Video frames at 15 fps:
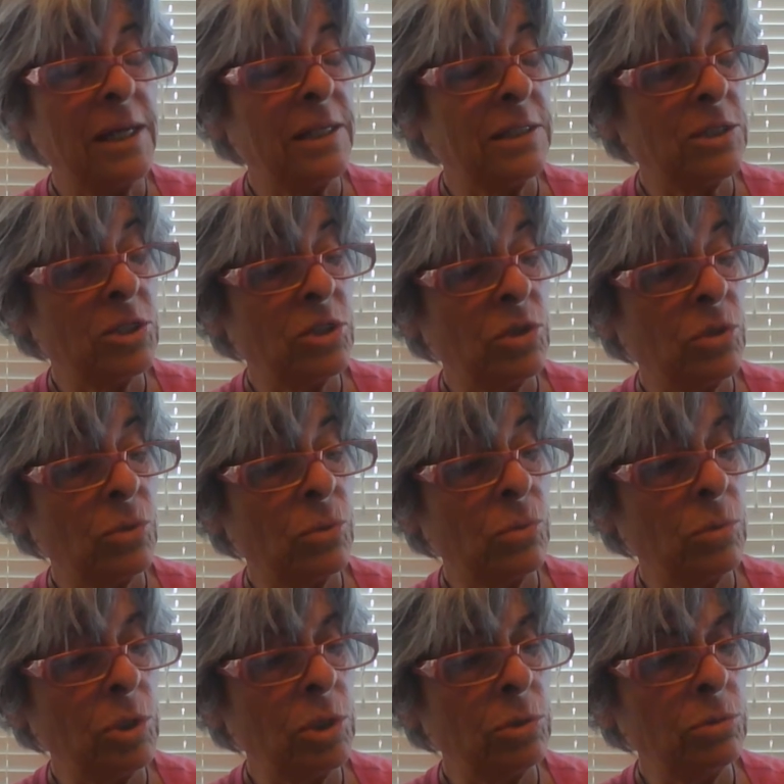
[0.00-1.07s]
And
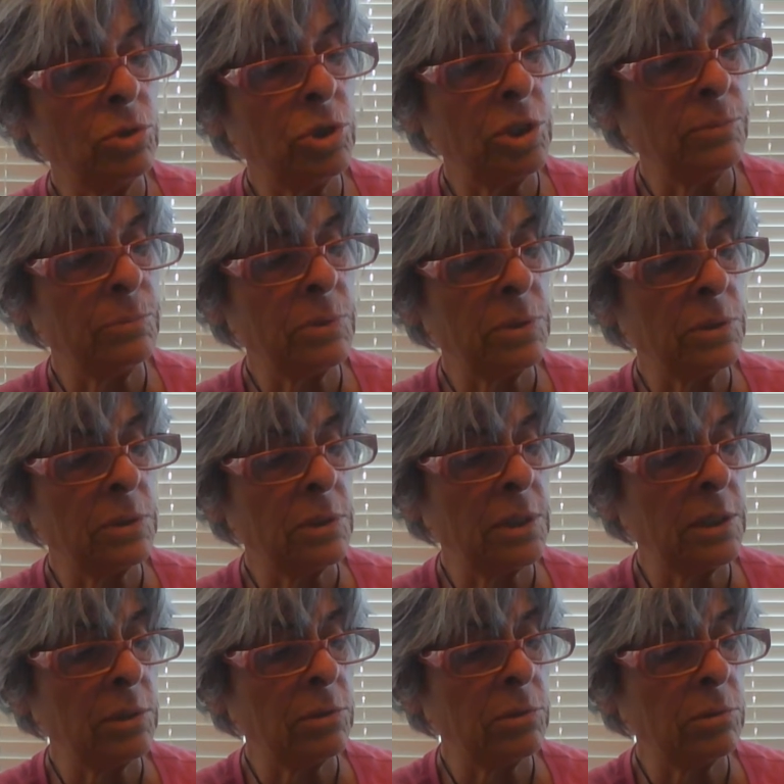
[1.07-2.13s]
so, sheep,
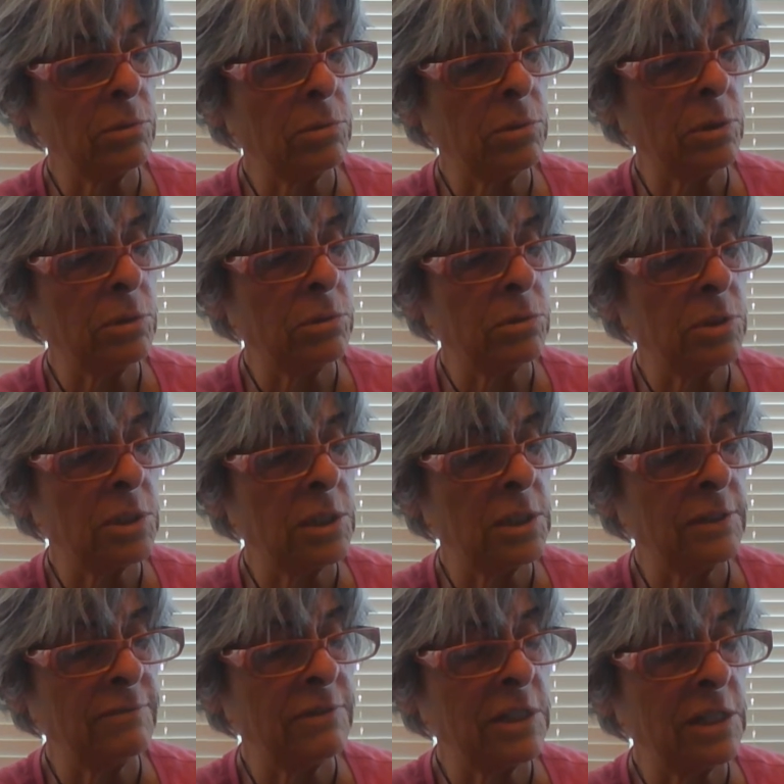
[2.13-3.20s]
they're
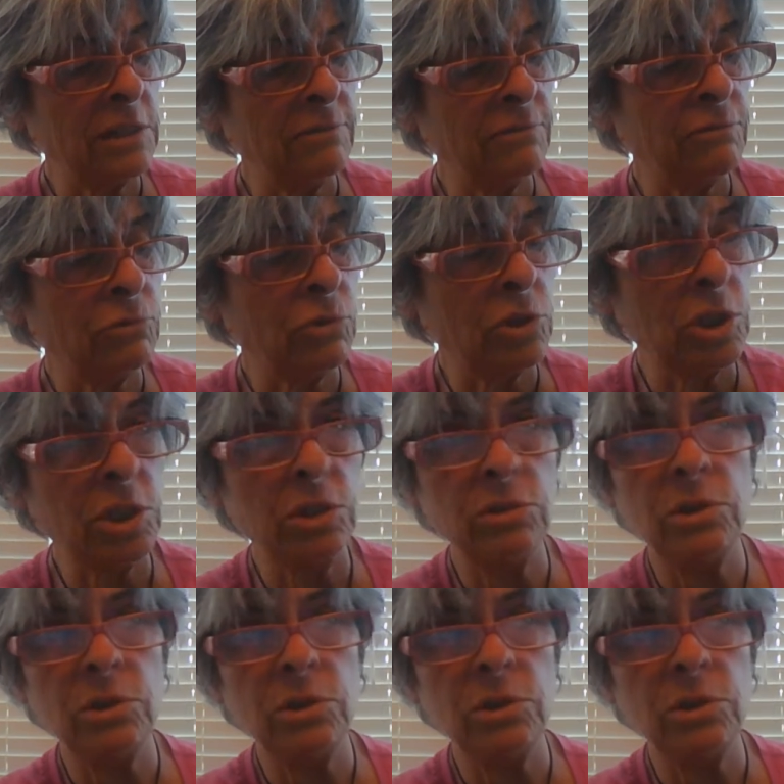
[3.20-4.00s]
significant for,